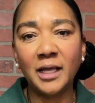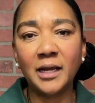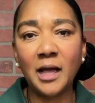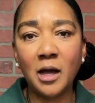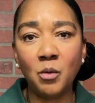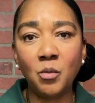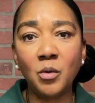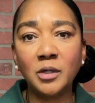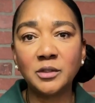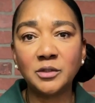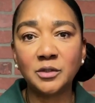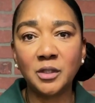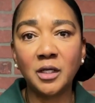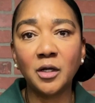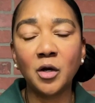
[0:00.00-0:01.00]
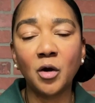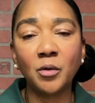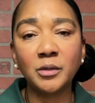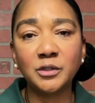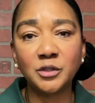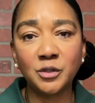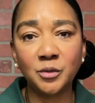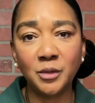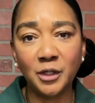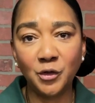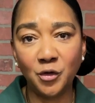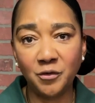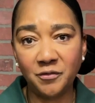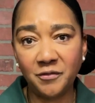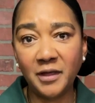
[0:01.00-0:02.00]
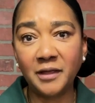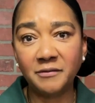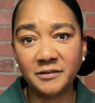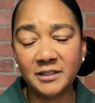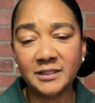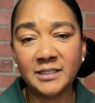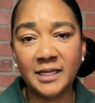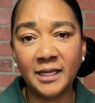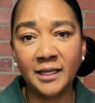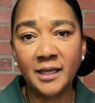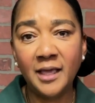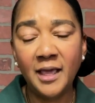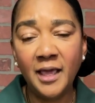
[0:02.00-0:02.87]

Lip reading: And I want to encourage you in your faith today.